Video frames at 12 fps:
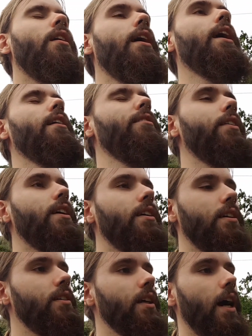having
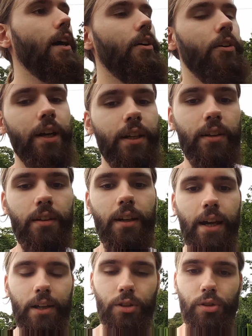desire in the
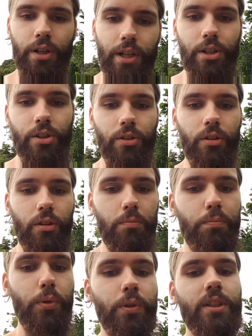like traditional
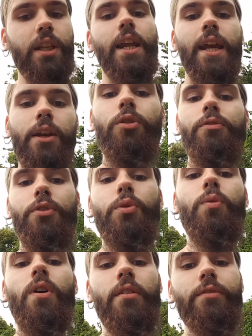Buddhist and Hindu
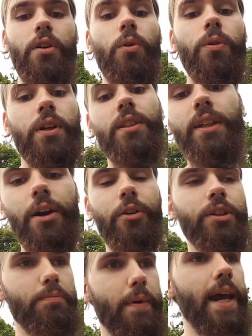view of, oh, desire
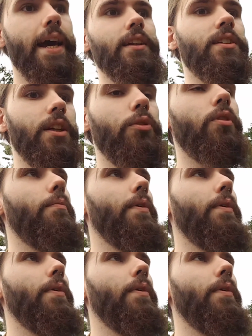is bad, etc.